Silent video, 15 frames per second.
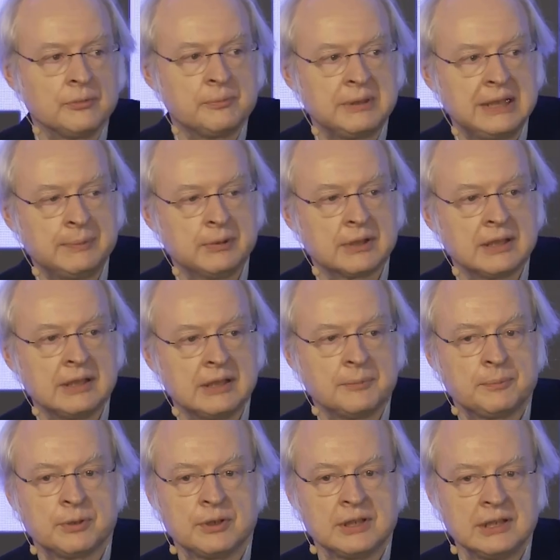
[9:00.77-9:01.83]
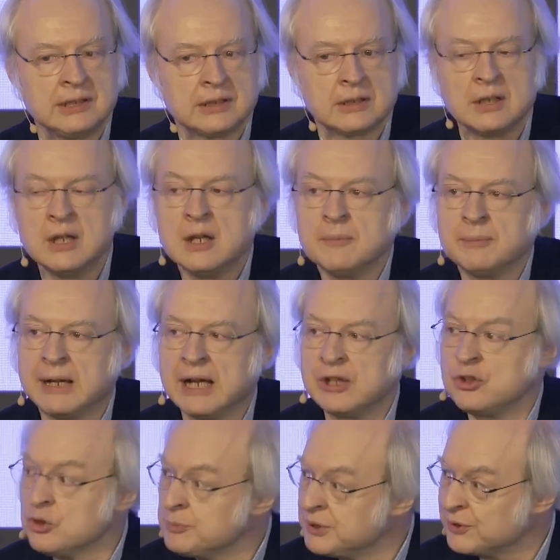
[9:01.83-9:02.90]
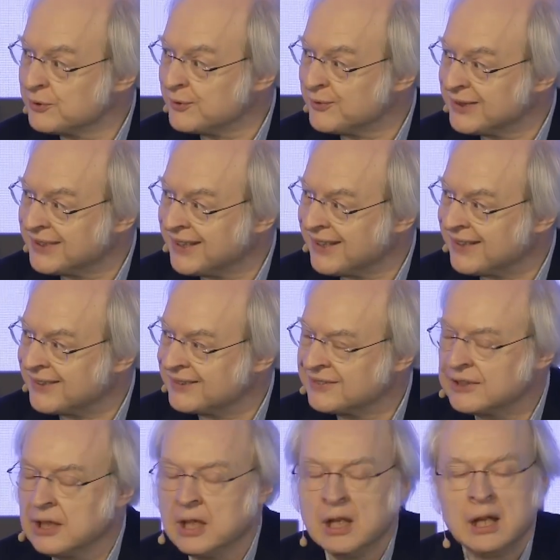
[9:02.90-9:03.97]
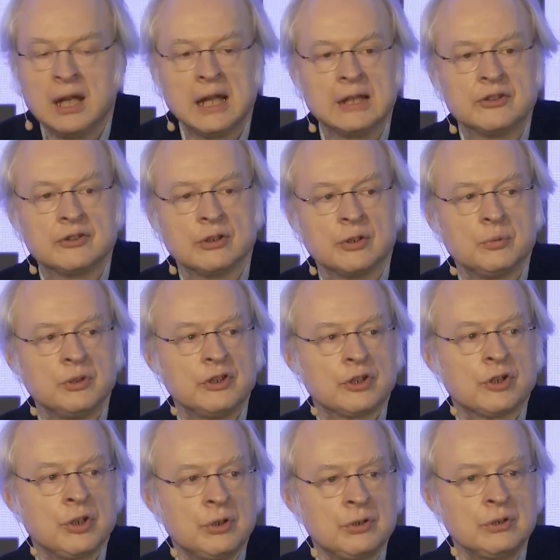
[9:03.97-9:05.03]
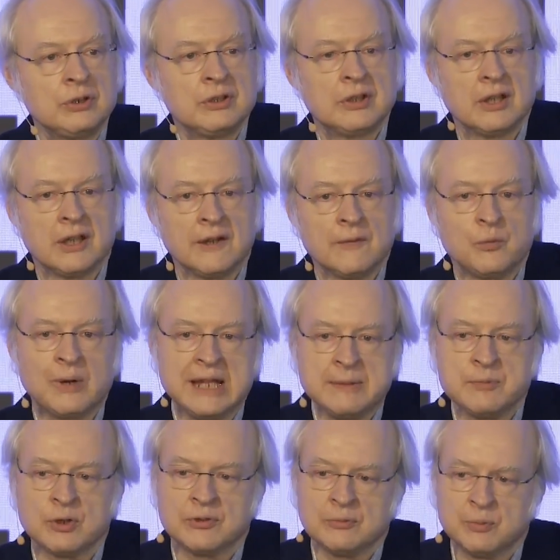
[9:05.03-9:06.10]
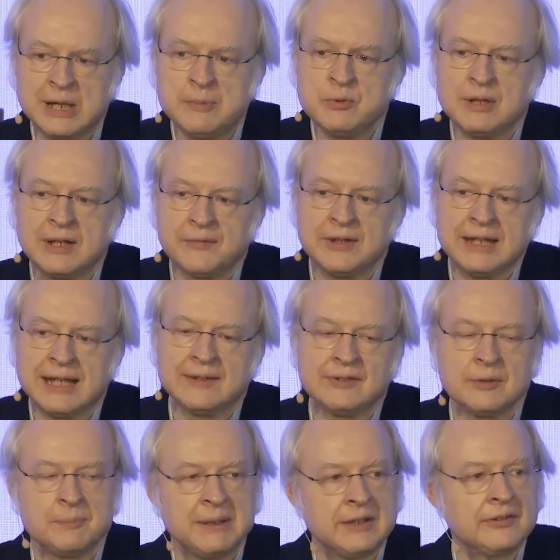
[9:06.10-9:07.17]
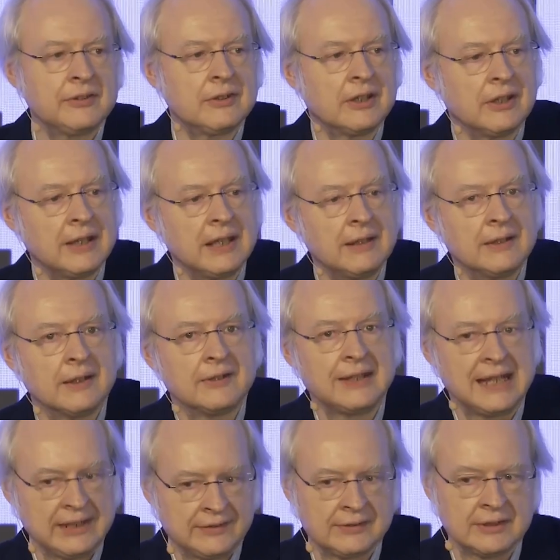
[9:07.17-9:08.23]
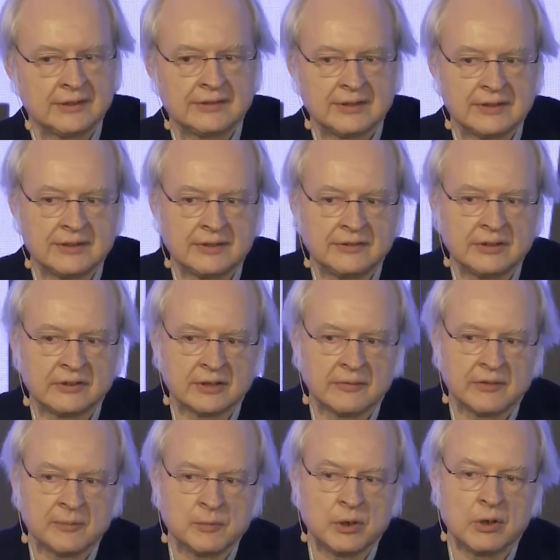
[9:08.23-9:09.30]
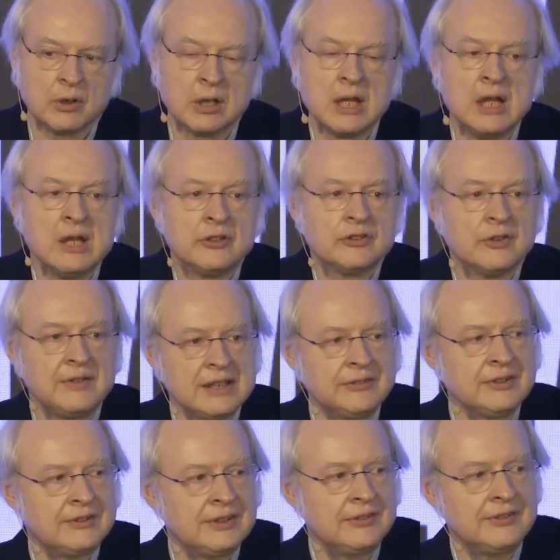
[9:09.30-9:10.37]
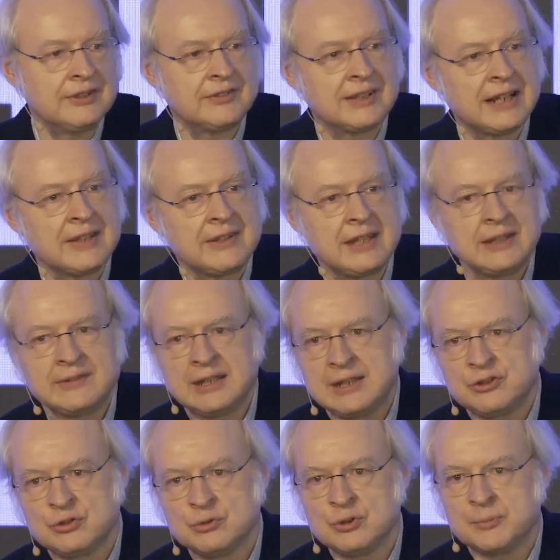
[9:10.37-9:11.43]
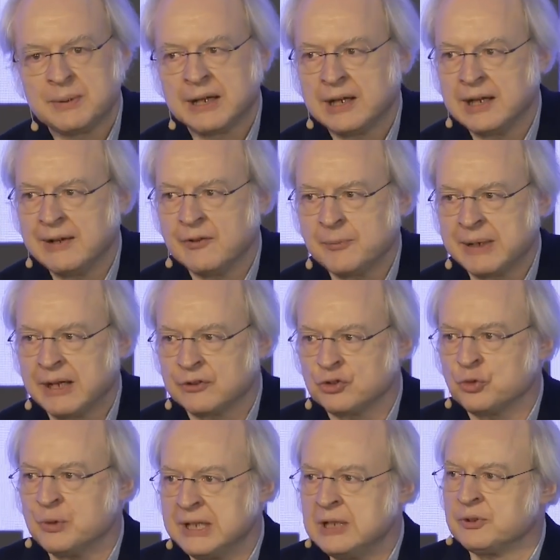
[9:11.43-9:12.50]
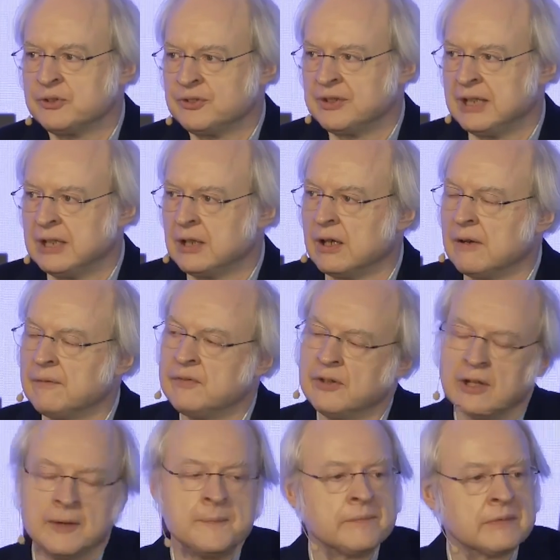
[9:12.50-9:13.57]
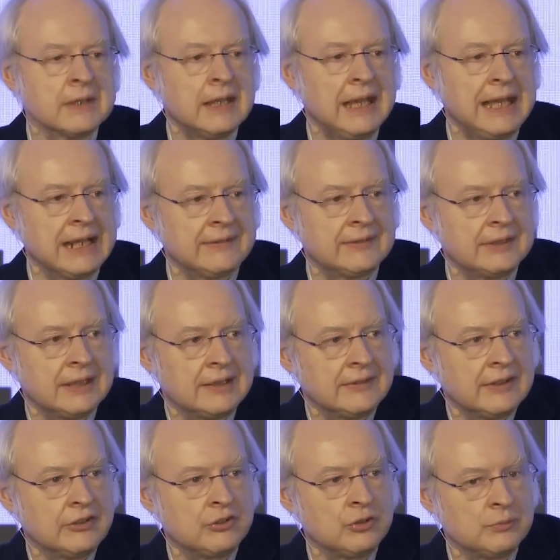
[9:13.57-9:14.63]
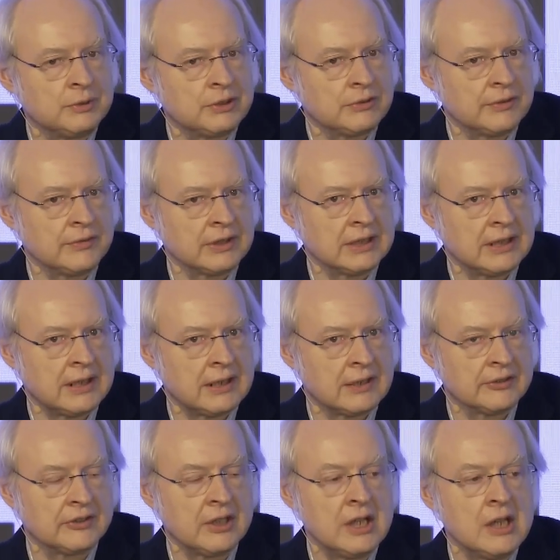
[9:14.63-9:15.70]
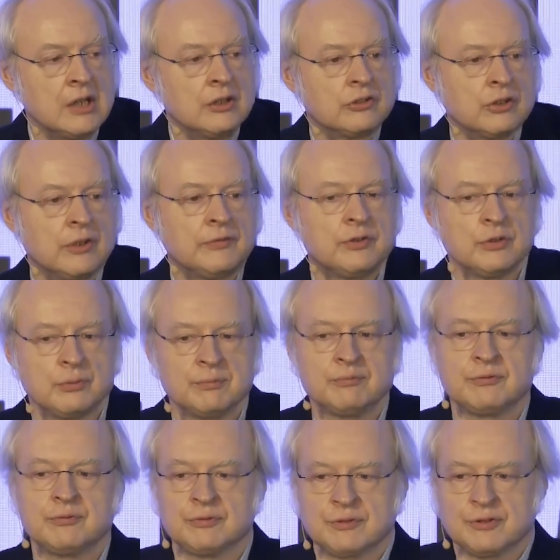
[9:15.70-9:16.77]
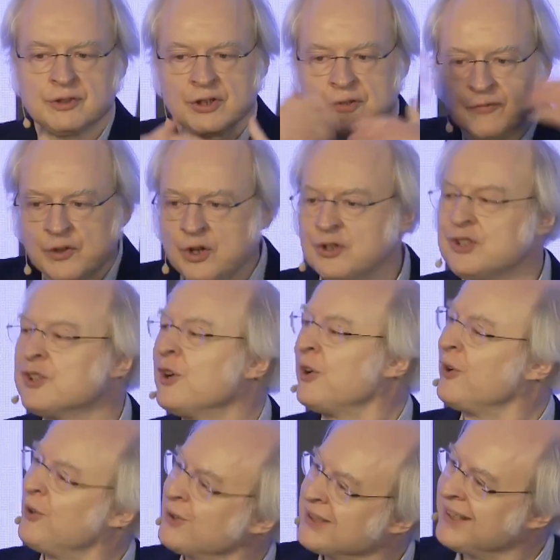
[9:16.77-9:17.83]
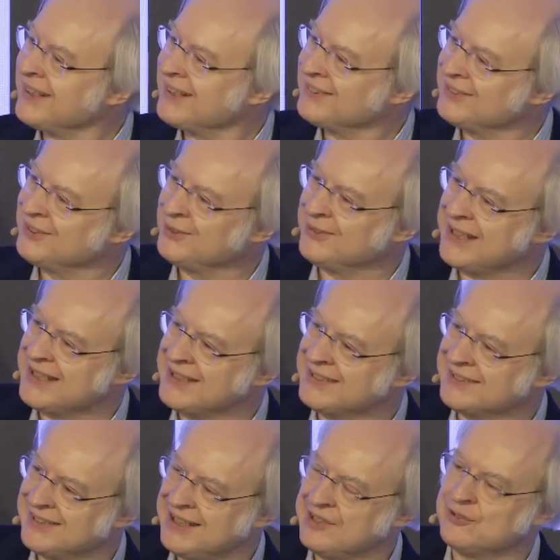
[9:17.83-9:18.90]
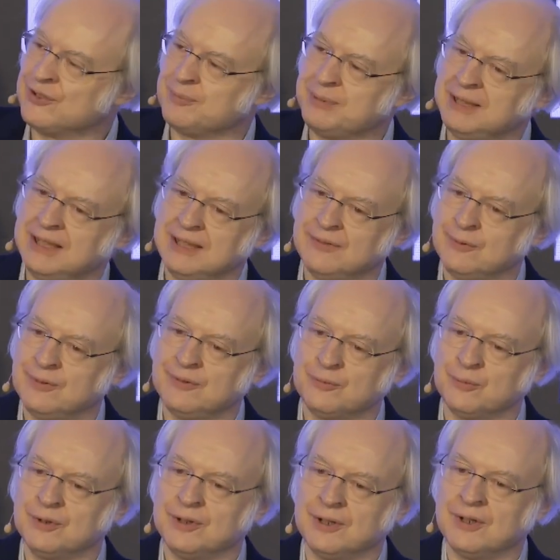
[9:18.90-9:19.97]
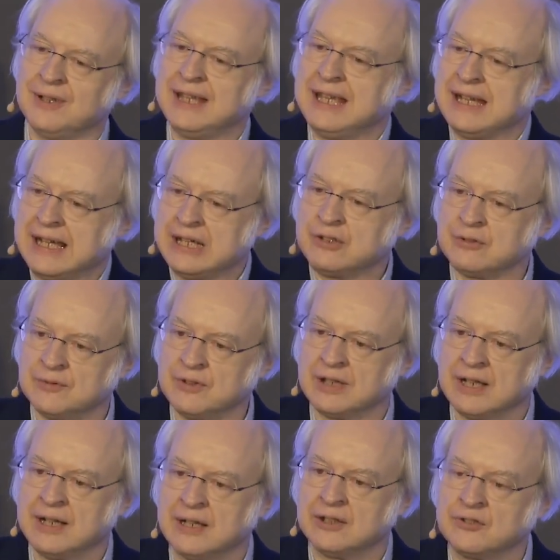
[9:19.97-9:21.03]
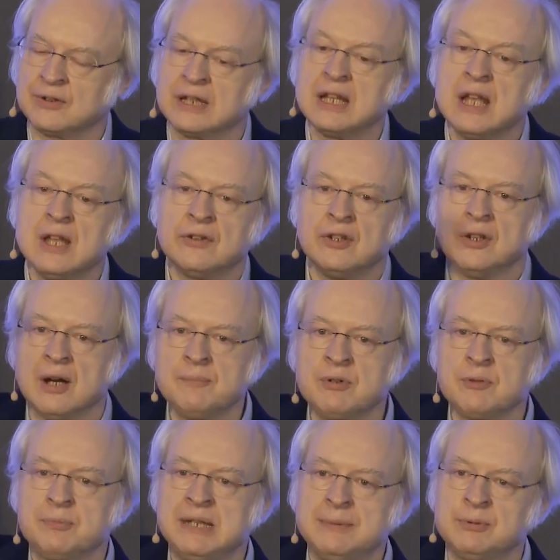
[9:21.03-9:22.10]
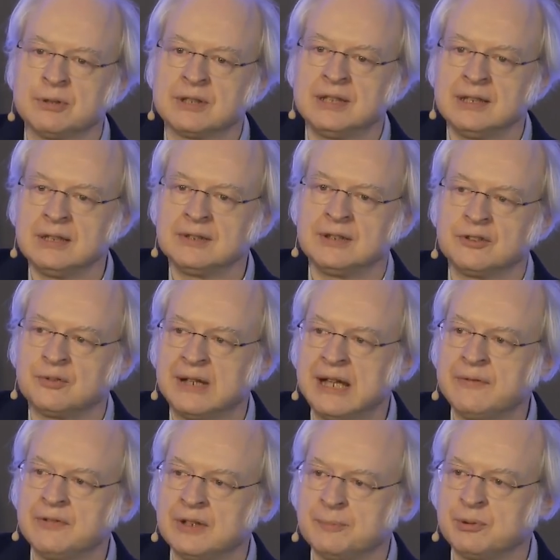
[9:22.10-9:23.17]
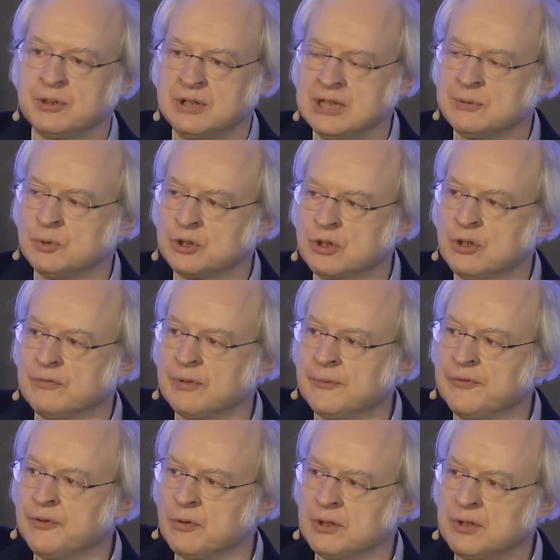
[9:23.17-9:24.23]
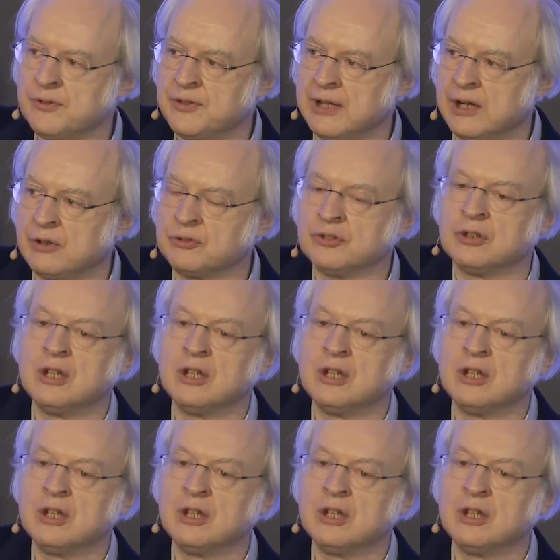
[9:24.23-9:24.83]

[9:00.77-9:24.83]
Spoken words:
people killed per year by human-driven cars. Mm-hmm. And so with the current Waymo, I think, has the best accident statistics of them all. So their statistics are they have about 20% of the accidents as human-driven cars. So if you converted all cars in the United States to being AI-driven cars, right, the number of people killed in traffic per year would go from 40,000